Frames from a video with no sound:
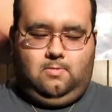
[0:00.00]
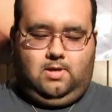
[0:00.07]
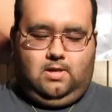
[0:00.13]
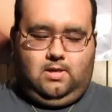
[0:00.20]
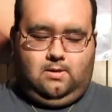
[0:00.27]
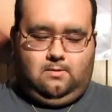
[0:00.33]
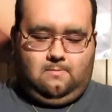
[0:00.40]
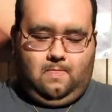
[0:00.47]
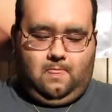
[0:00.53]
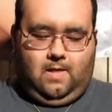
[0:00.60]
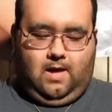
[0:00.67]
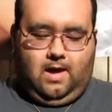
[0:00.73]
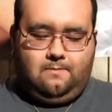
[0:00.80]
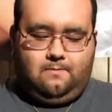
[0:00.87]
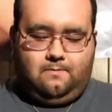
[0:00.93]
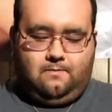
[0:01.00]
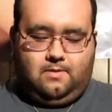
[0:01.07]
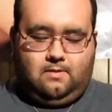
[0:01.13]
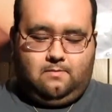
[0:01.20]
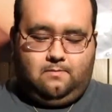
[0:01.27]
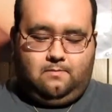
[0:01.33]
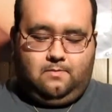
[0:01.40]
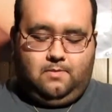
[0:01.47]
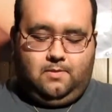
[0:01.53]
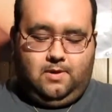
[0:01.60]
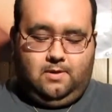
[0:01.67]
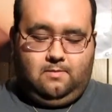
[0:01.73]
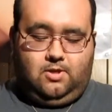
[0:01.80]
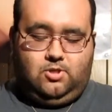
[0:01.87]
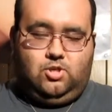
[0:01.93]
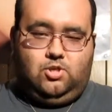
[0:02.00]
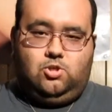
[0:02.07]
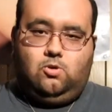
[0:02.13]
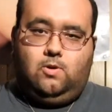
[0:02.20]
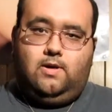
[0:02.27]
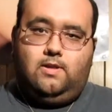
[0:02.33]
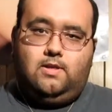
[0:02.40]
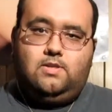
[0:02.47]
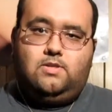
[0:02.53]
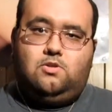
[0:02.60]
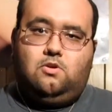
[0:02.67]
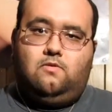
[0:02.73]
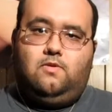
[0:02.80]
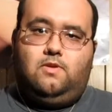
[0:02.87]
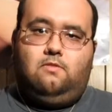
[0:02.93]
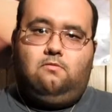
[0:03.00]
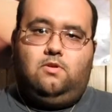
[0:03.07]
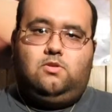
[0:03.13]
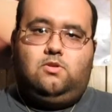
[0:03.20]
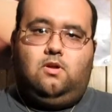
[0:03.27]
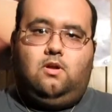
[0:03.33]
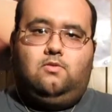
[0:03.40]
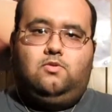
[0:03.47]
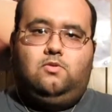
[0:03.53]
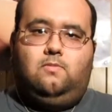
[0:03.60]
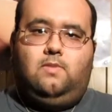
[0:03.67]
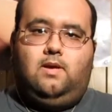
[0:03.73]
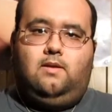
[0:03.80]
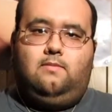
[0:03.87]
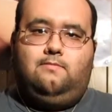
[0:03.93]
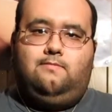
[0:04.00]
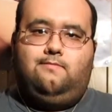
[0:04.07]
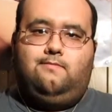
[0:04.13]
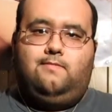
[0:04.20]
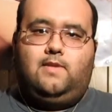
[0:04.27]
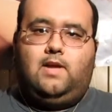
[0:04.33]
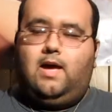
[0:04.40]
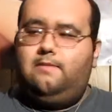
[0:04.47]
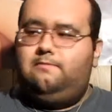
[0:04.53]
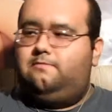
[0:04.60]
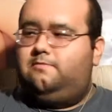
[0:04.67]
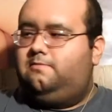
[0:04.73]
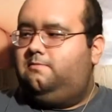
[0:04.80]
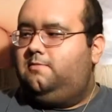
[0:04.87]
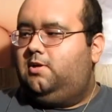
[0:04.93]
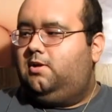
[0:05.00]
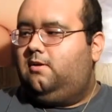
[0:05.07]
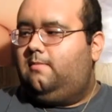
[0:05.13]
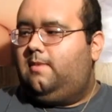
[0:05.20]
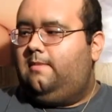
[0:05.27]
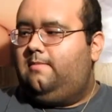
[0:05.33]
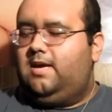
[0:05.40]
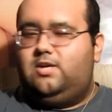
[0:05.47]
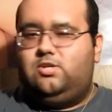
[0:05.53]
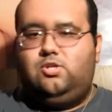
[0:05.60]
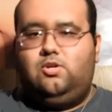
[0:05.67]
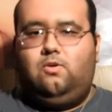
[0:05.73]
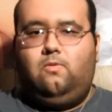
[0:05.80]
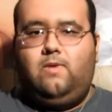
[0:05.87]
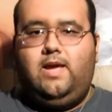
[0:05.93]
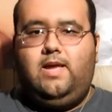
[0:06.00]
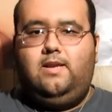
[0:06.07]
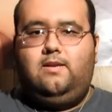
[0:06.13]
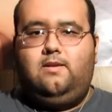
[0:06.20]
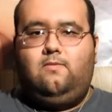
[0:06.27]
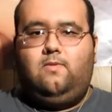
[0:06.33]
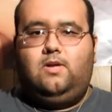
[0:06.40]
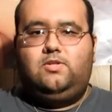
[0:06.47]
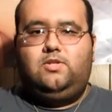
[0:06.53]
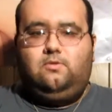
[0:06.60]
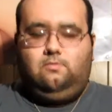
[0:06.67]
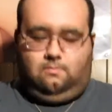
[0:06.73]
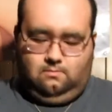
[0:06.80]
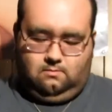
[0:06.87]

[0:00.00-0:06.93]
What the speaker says: And I pretty much enjoy this over the original Ultraman. Maybe I should have waited and watched the